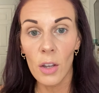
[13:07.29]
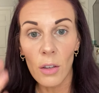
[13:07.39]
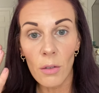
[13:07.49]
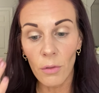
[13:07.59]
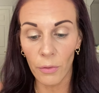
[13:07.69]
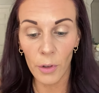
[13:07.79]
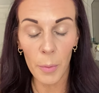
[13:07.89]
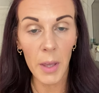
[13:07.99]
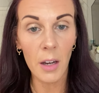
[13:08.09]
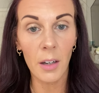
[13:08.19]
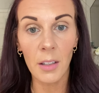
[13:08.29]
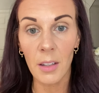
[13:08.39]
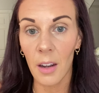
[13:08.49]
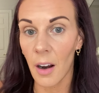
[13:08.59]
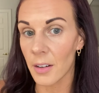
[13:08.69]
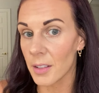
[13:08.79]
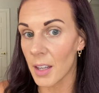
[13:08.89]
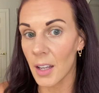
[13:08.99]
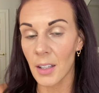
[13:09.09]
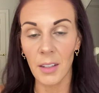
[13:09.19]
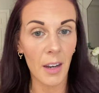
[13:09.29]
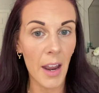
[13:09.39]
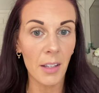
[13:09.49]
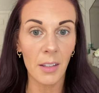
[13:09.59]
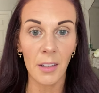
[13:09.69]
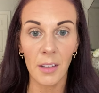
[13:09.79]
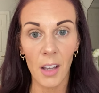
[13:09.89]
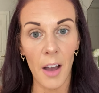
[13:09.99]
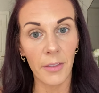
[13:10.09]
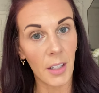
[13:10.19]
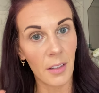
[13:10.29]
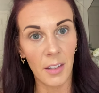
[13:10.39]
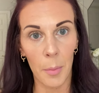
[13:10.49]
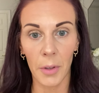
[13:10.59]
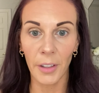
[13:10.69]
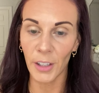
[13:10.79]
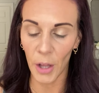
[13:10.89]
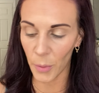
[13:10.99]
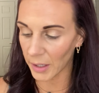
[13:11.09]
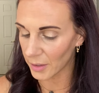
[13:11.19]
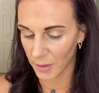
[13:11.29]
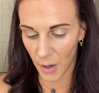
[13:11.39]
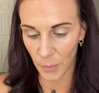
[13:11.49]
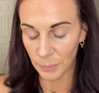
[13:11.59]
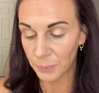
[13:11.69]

youthful appearance that our skin is nice and soft and supple and glowing. So,